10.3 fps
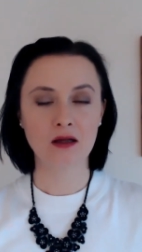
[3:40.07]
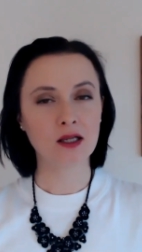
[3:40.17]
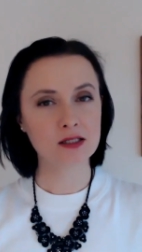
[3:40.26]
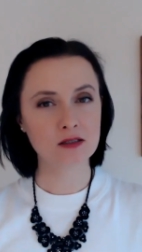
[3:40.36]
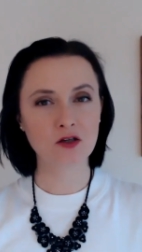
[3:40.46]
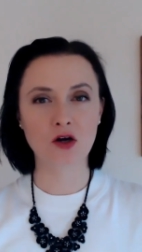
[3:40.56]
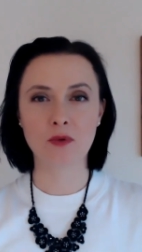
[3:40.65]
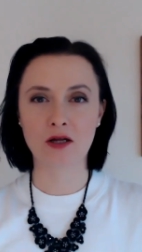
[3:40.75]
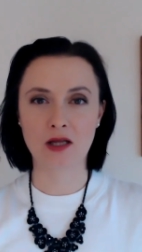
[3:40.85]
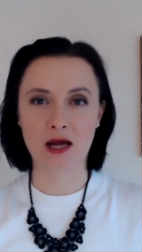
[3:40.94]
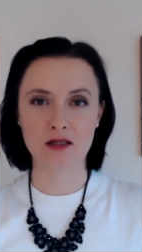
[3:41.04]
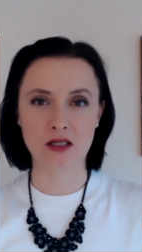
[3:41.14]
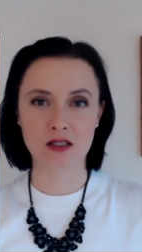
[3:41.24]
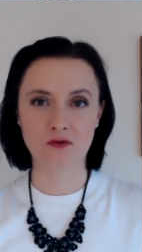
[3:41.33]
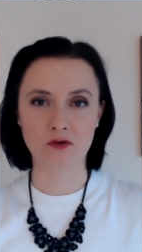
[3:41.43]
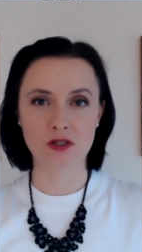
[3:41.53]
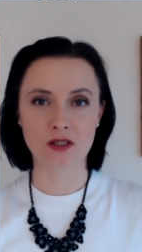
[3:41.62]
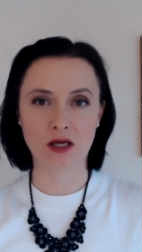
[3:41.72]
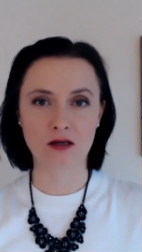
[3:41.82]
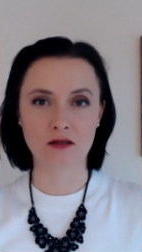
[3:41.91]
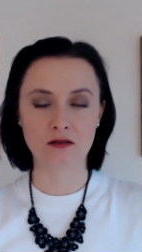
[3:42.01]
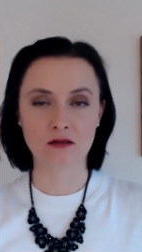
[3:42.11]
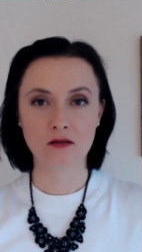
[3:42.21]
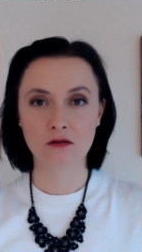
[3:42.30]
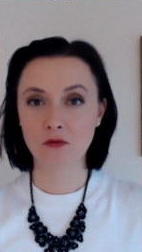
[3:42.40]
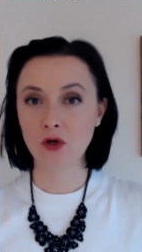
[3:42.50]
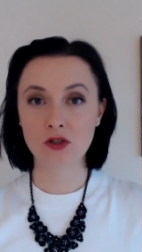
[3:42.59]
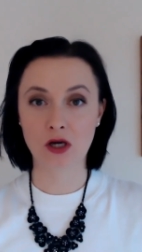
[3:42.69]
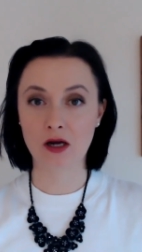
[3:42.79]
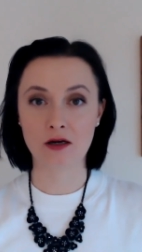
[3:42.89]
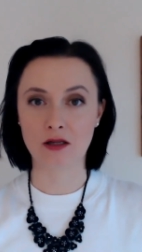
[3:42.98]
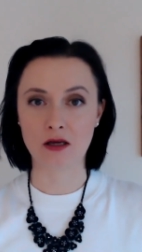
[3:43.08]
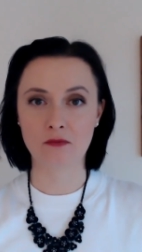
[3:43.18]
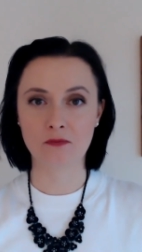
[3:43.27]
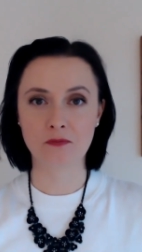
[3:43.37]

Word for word: Let's talk about assets for a second. What are they?